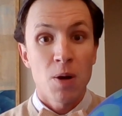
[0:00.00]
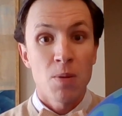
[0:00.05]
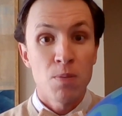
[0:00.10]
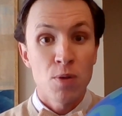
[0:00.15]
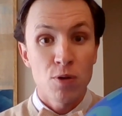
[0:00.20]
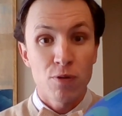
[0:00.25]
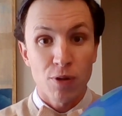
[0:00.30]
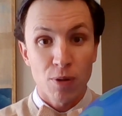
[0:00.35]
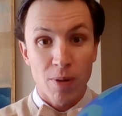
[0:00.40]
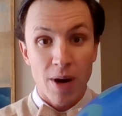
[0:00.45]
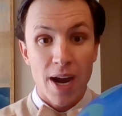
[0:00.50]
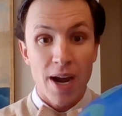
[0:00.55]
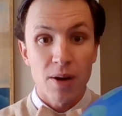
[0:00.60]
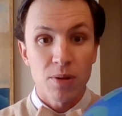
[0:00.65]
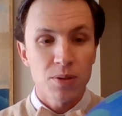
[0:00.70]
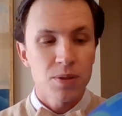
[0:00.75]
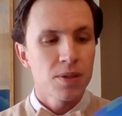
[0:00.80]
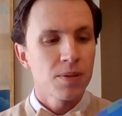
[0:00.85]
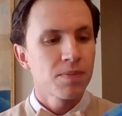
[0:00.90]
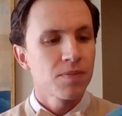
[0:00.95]
move
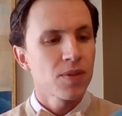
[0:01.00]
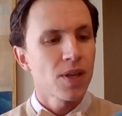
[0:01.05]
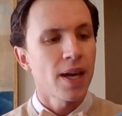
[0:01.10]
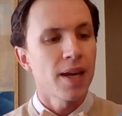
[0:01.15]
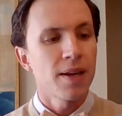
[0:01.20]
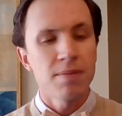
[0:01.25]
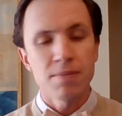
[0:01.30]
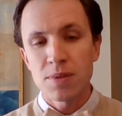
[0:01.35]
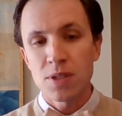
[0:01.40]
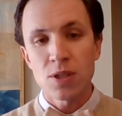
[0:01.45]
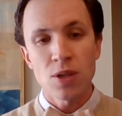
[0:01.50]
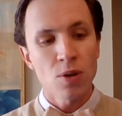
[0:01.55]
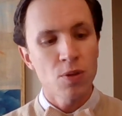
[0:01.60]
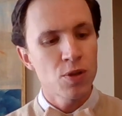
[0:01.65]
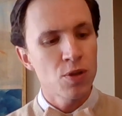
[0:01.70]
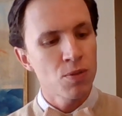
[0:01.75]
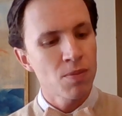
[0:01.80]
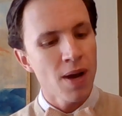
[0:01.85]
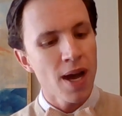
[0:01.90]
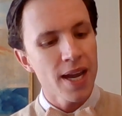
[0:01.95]
around. Okay, so
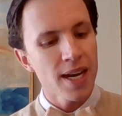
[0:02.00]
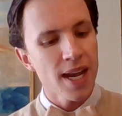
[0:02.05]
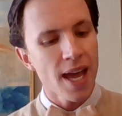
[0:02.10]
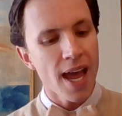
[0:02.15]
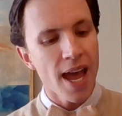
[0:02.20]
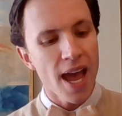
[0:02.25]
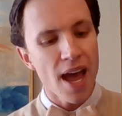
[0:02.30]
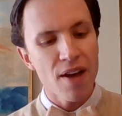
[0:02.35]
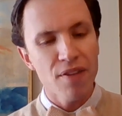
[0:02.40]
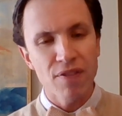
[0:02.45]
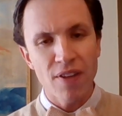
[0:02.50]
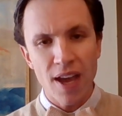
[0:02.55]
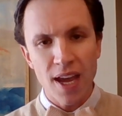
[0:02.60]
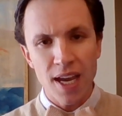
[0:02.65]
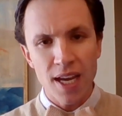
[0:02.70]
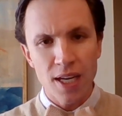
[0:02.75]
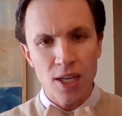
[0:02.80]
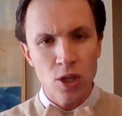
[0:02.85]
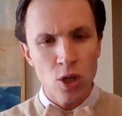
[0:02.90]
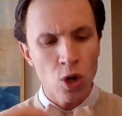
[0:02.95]
you might have
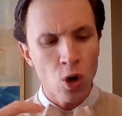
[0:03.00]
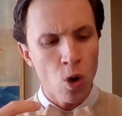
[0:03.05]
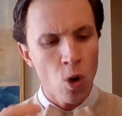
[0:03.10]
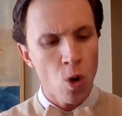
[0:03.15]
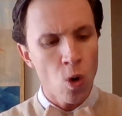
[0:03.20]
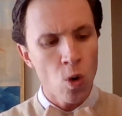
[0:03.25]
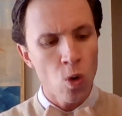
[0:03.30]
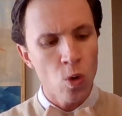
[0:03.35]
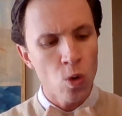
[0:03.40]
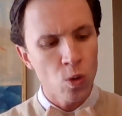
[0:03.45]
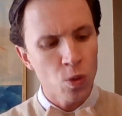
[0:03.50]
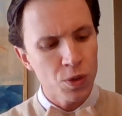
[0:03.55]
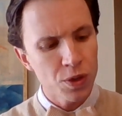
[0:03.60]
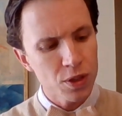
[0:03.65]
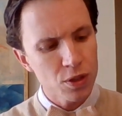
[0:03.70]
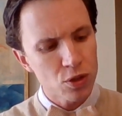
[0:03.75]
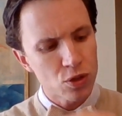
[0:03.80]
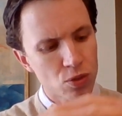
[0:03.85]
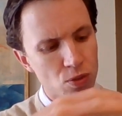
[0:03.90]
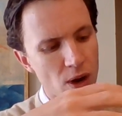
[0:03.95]
a cold,
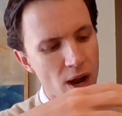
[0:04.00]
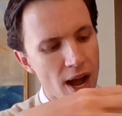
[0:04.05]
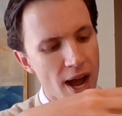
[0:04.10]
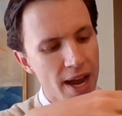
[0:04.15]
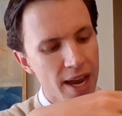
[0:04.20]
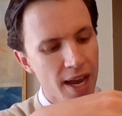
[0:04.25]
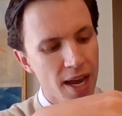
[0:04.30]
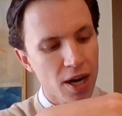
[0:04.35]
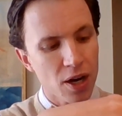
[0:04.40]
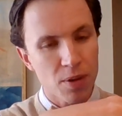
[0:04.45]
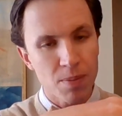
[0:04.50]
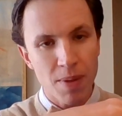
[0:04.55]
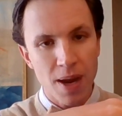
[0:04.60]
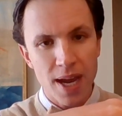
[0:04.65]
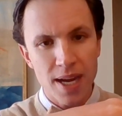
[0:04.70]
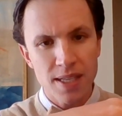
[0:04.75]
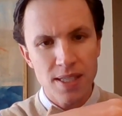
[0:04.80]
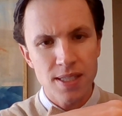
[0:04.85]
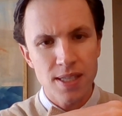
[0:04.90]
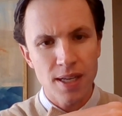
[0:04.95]
dry air
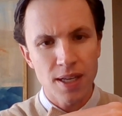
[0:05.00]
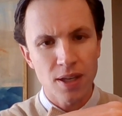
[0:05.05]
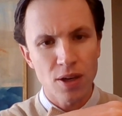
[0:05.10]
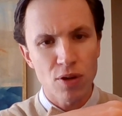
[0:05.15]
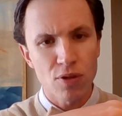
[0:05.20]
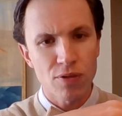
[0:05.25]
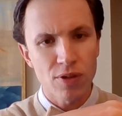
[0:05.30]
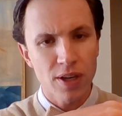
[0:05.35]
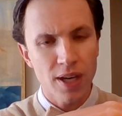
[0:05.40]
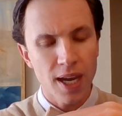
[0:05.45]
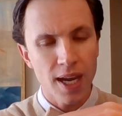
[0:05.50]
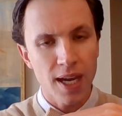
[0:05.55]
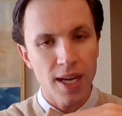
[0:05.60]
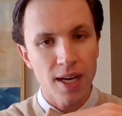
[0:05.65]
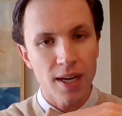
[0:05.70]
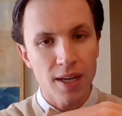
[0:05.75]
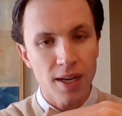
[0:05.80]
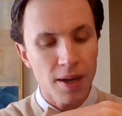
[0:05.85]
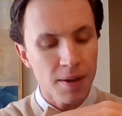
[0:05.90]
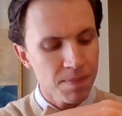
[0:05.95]
mass sitting over
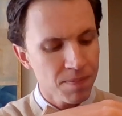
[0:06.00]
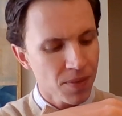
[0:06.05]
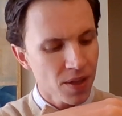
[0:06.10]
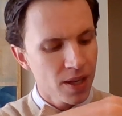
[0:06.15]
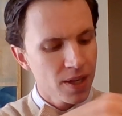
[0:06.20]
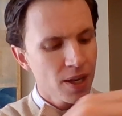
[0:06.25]
Canada.